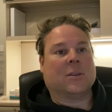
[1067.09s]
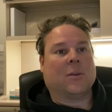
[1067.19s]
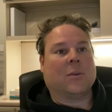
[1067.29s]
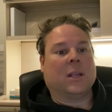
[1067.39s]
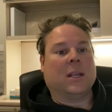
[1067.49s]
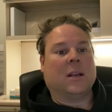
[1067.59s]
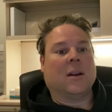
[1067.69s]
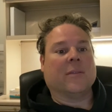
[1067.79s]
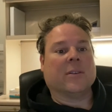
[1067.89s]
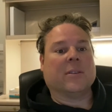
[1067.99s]
only
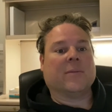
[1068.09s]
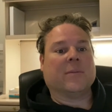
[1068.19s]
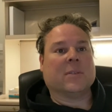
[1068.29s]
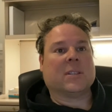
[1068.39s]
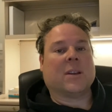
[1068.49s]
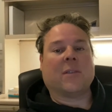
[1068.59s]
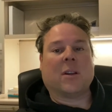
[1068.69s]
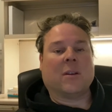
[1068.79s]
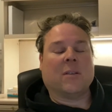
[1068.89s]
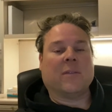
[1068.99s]
covered for
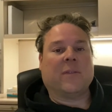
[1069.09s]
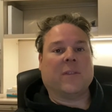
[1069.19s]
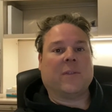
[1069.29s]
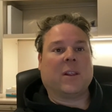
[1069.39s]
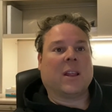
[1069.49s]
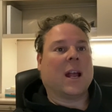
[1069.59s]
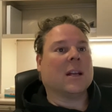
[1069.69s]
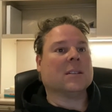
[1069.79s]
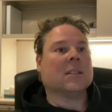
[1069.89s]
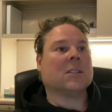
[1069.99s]

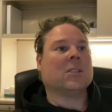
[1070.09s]
$750,000.